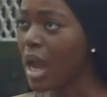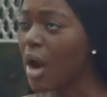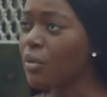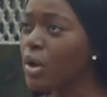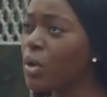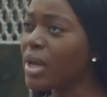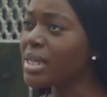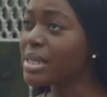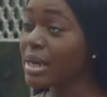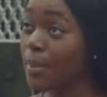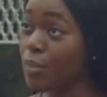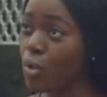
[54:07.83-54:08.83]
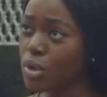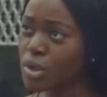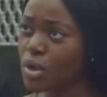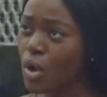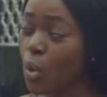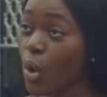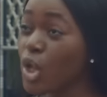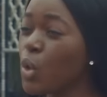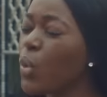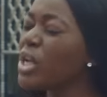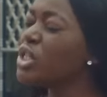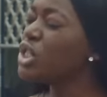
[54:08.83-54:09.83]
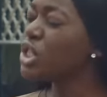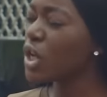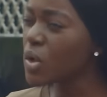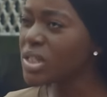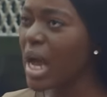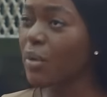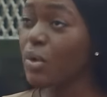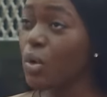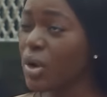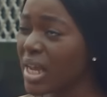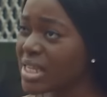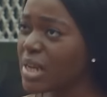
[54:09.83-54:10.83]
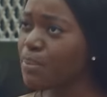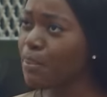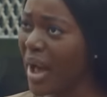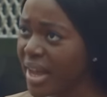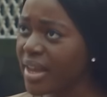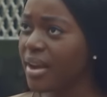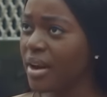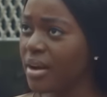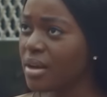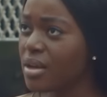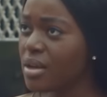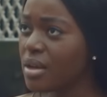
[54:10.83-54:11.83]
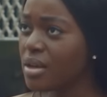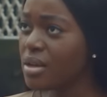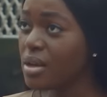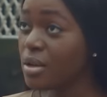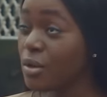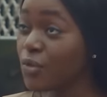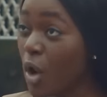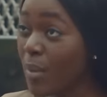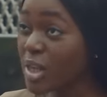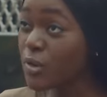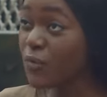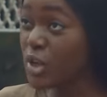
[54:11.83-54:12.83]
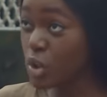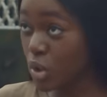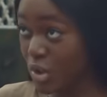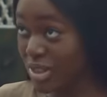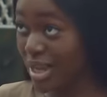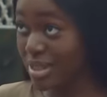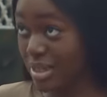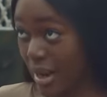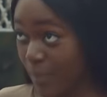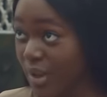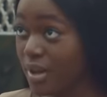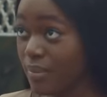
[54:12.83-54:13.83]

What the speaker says: I relocated abroad, where you were jailed and relocated back here. You've come back to finish what you started, Abby.